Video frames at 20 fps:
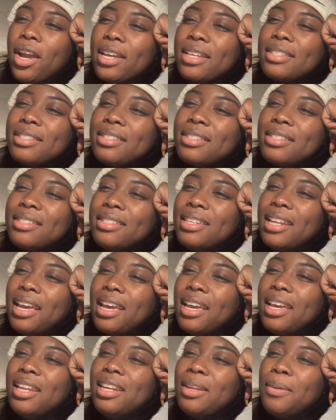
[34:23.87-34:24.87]

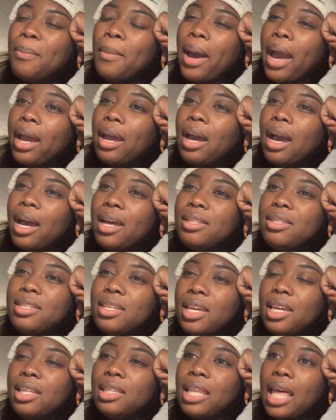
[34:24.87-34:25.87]
extend my
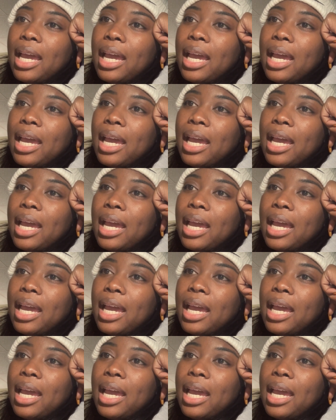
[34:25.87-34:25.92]
content.